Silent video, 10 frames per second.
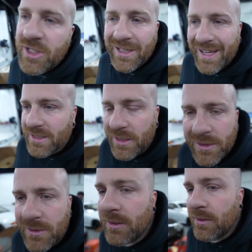collecting,
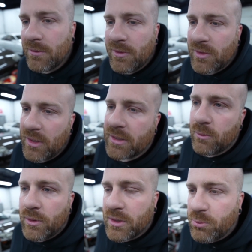you know, just collecting
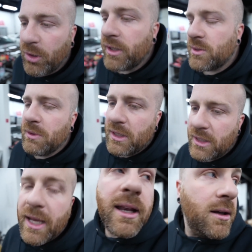wheels. But speaking of
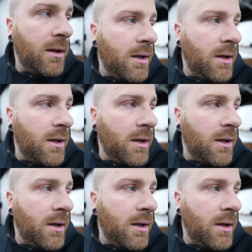that,